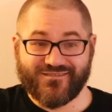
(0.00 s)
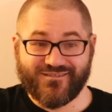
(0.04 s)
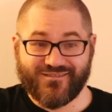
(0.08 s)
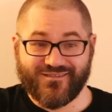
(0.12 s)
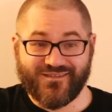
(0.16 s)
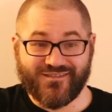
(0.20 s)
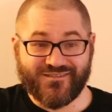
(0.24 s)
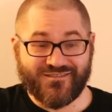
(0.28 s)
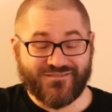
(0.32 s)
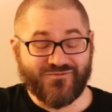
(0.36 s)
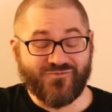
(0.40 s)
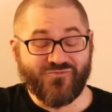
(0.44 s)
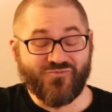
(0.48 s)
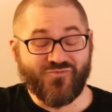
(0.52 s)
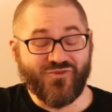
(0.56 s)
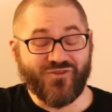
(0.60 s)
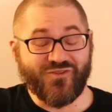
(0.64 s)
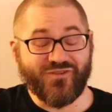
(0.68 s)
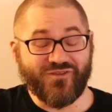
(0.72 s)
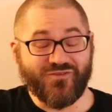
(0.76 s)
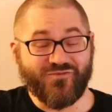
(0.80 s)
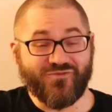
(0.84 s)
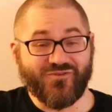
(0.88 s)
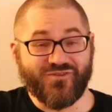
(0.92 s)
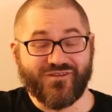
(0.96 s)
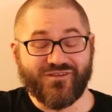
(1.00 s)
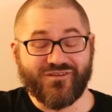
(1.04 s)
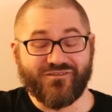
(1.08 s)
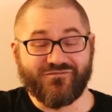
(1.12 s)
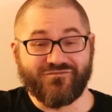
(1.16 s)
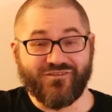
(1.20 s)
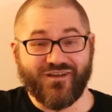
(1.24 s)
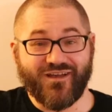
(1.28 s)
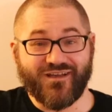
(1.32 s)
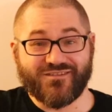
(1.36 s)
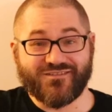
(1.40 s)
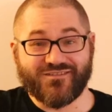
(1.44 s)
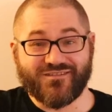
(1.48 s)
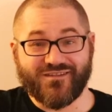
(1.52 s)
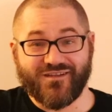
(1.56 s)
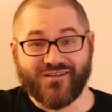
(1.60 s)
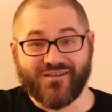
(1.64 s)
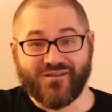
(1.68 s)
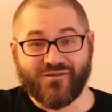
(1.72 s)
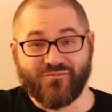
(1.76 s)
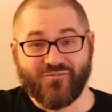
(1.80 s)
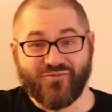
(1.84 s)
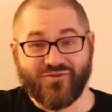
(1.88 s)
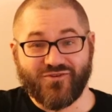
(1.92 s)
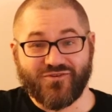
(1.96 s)
It's really, really a
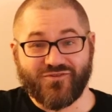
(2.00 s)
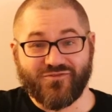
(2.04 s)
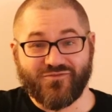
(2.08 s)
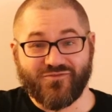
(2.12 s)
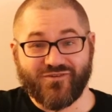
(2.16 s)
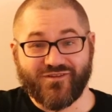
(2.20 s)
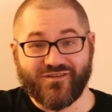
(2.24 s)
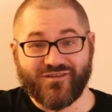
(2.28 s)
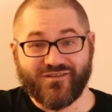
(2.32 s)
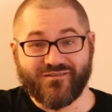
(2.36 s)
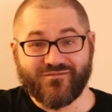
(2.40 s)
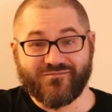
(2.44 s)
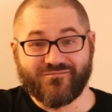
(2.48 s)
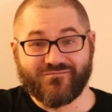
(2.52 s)
fascinating book to read.